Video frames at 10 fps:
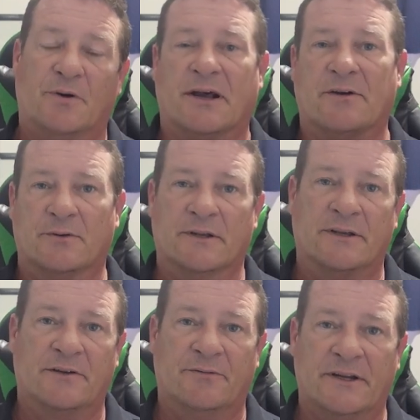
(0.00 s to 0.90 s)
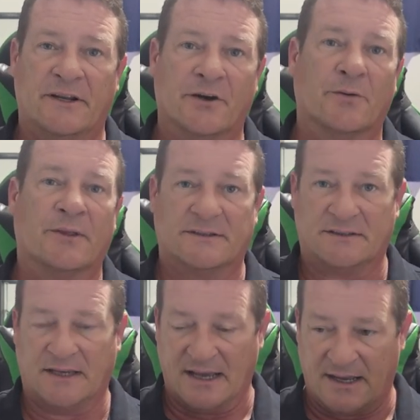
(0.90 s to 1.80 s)
put out a really good video
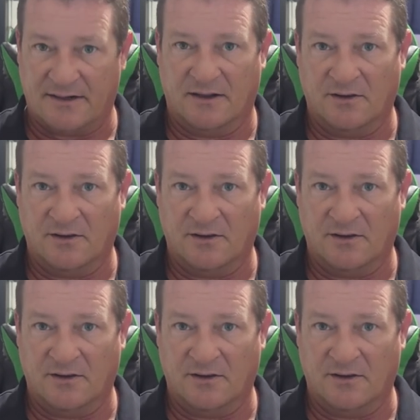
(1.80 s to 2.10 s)
that's got